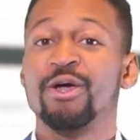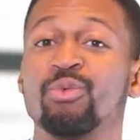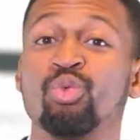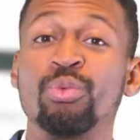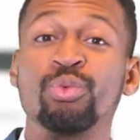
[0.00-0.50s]

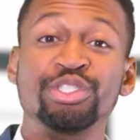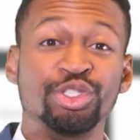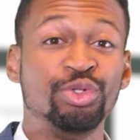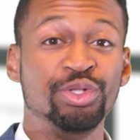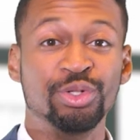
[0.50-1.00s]
What would
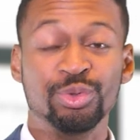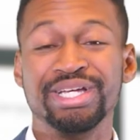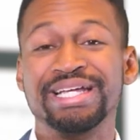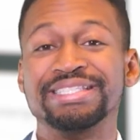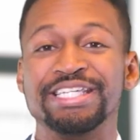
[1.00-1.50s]
you do?
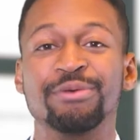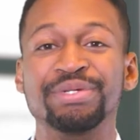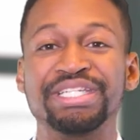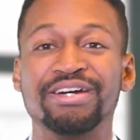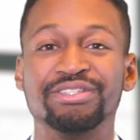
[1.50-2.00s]
Tell
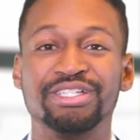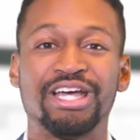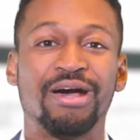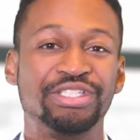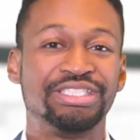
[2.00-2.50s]
me down in the
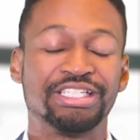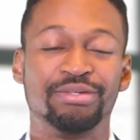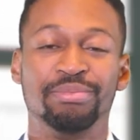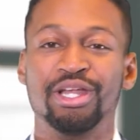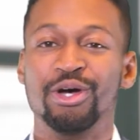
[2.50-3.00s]
comment
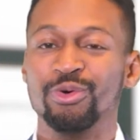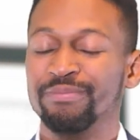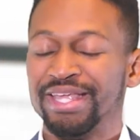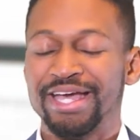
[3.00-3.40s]
section below.